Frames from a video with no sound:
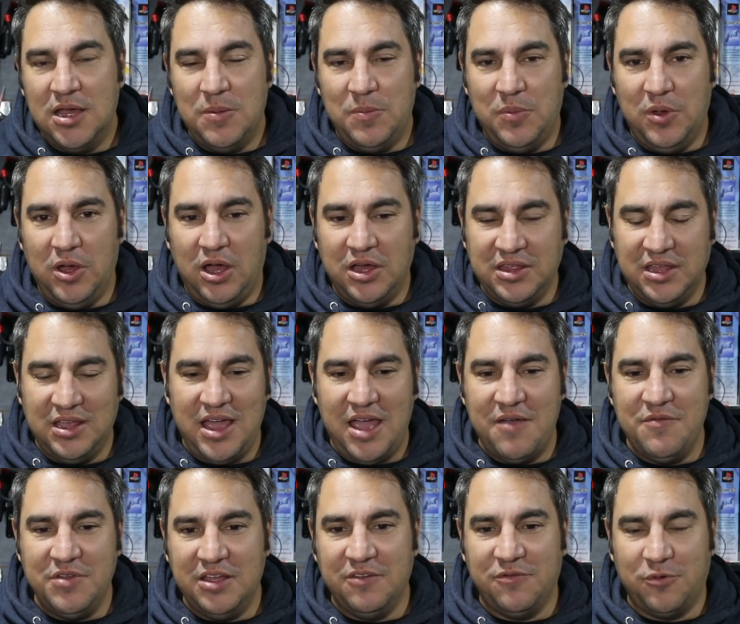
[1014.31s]
but I think
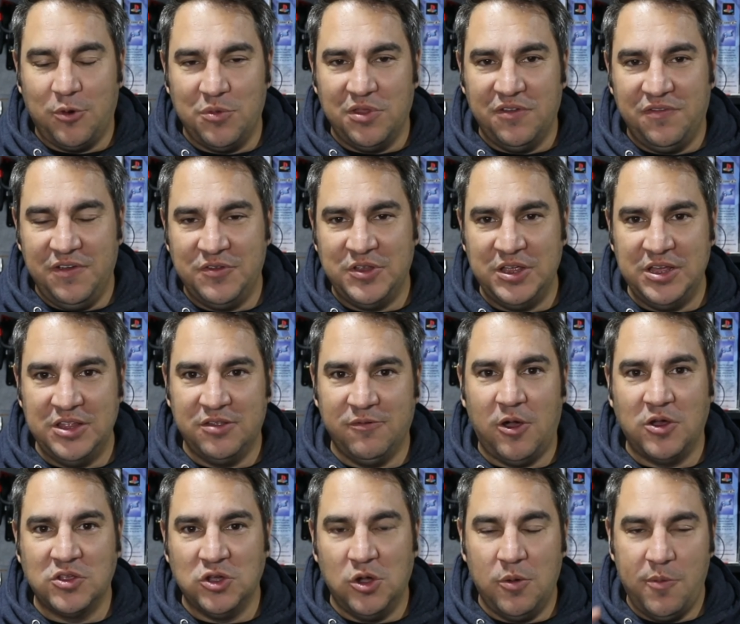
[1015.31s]
everything from the 15th of
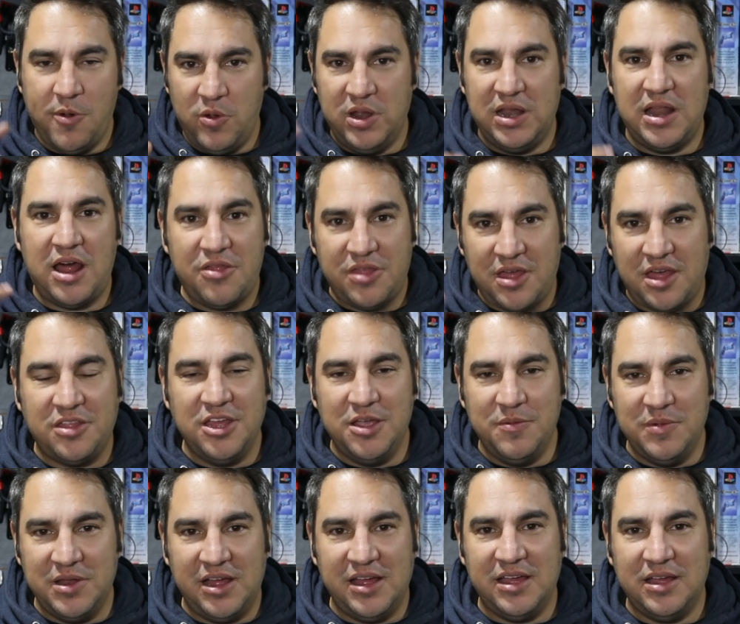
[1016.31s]
October will have that
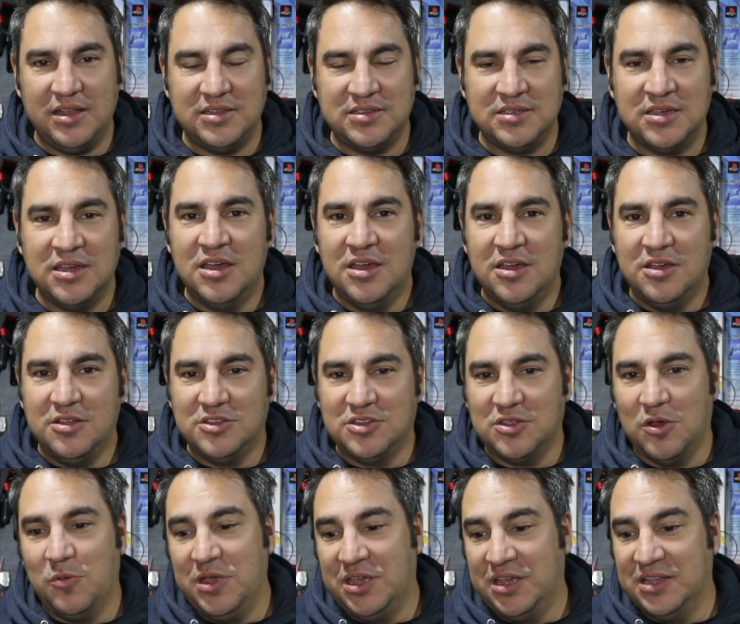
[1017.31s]
theme in our heads
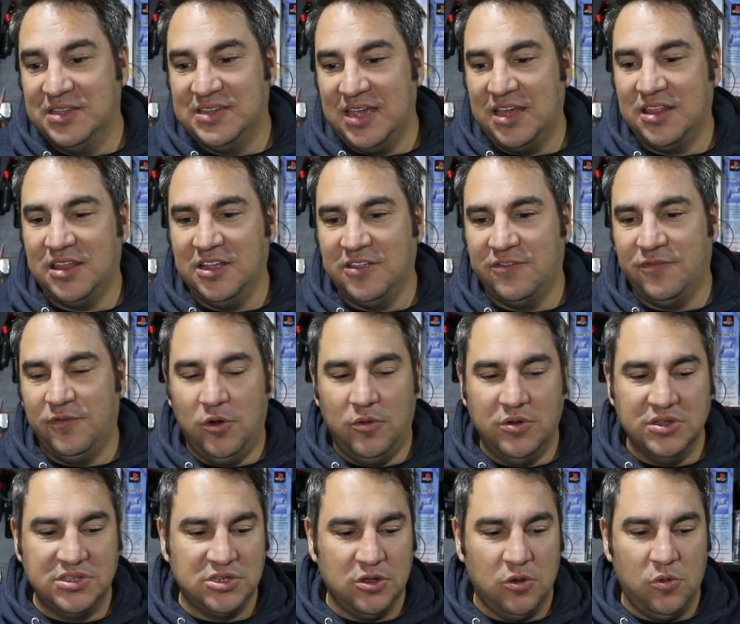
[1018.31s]
so we can take things
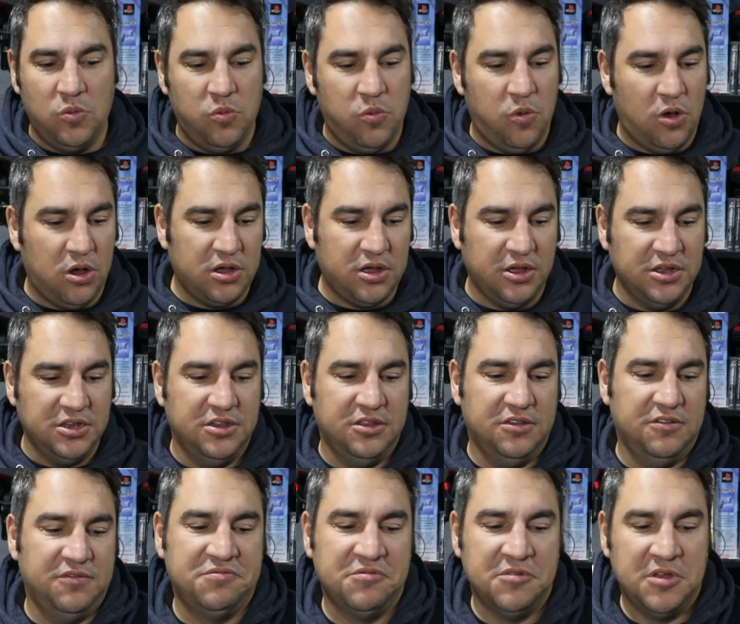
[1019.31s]
forward. So what kind
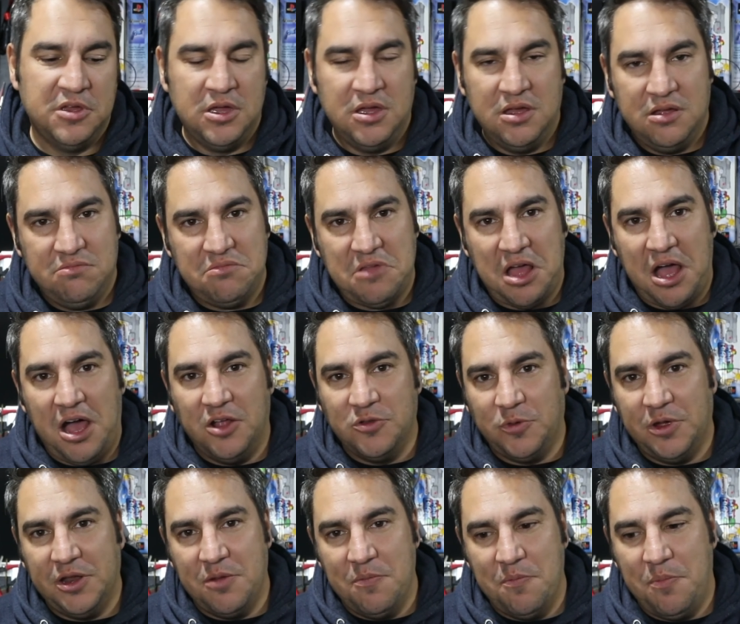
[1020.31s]
of
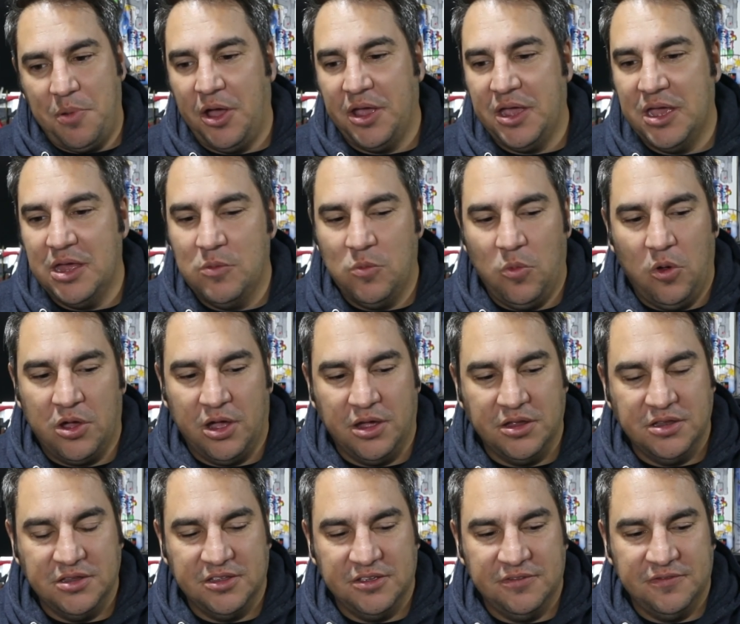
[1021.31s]
hardware I'm buying, what
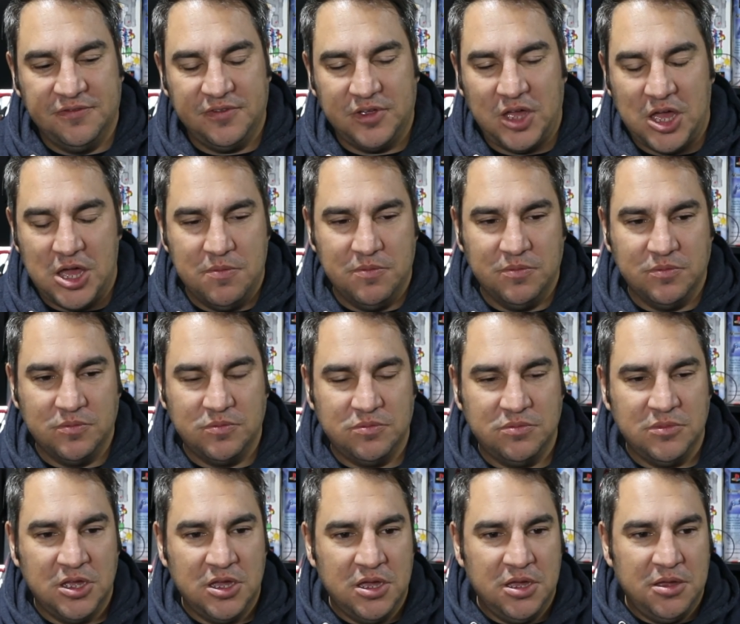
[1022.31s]
kind of um,
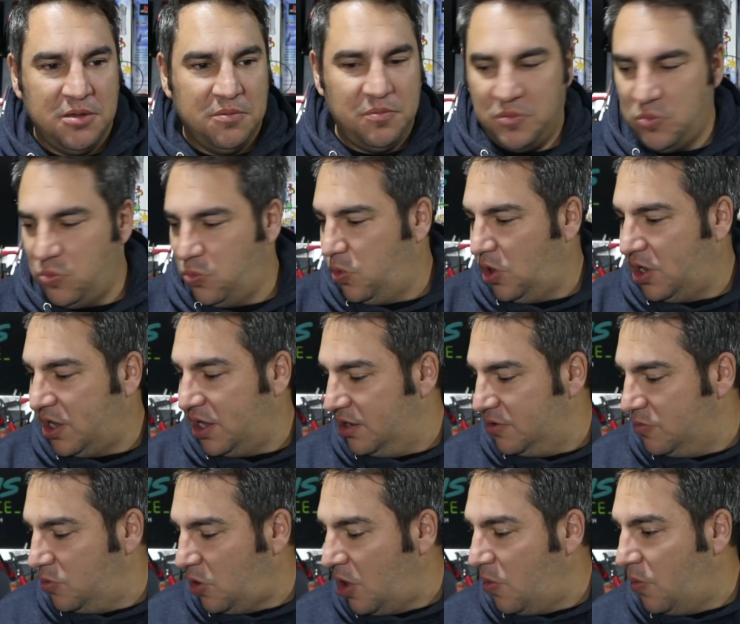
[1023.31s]
what
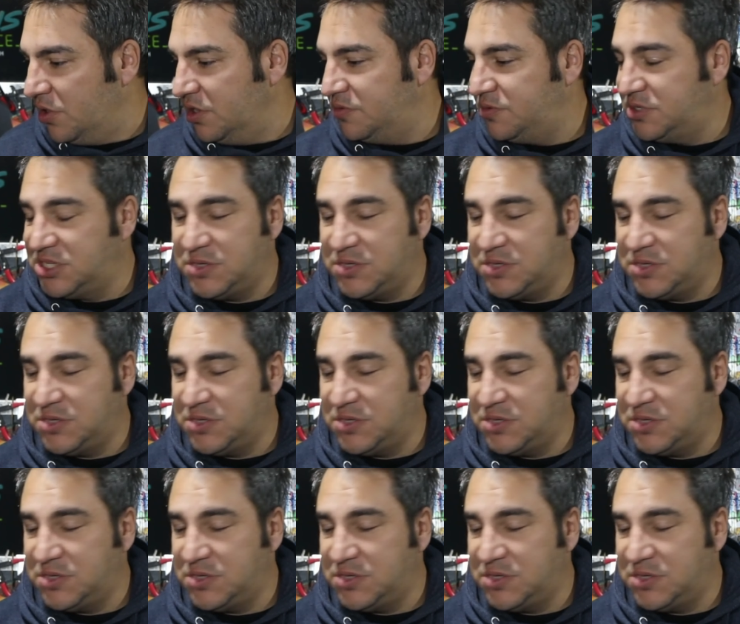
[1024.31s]
colour I want to